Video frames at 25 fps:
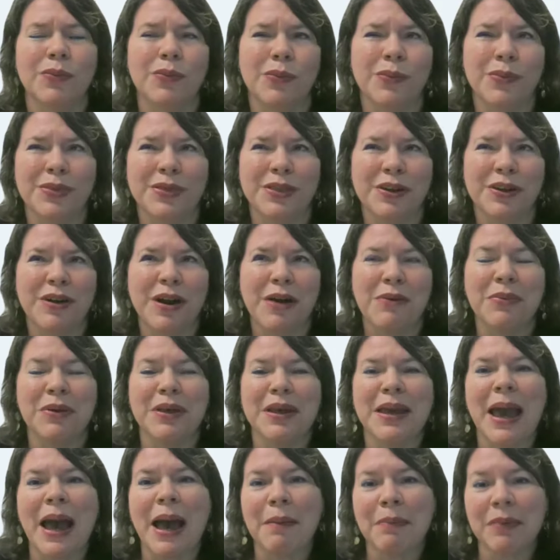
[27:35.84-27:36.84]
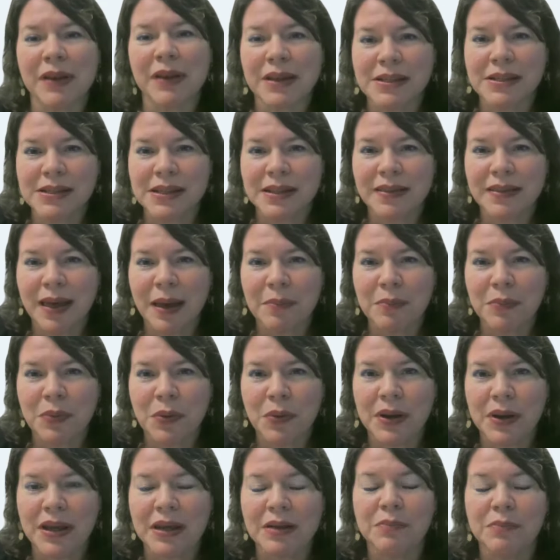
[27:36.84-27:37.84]
they're not really applicants at that
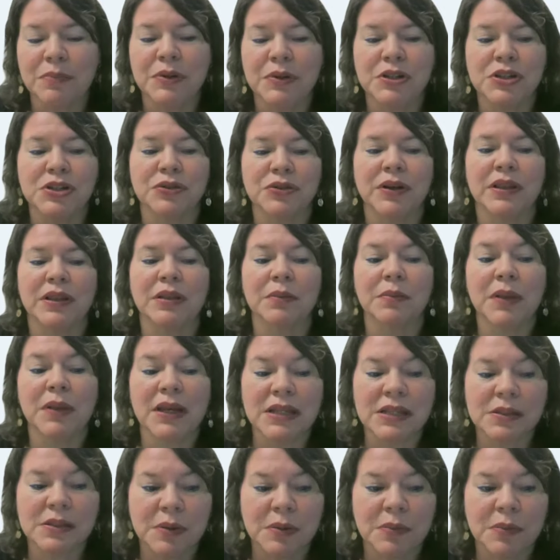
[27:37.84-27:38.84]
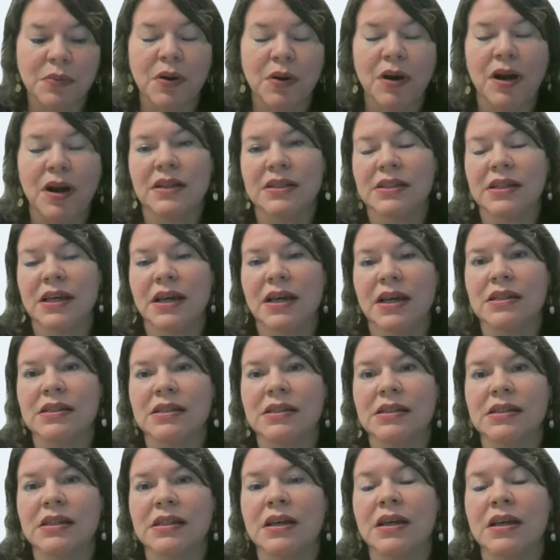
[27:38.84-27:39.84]
point, but during the placement
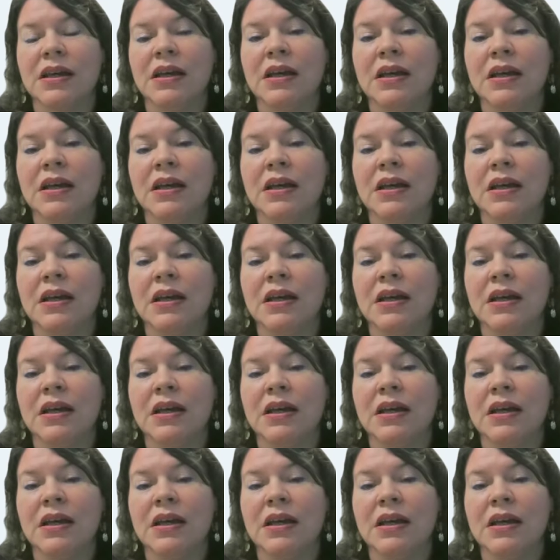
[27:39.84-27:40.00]
process,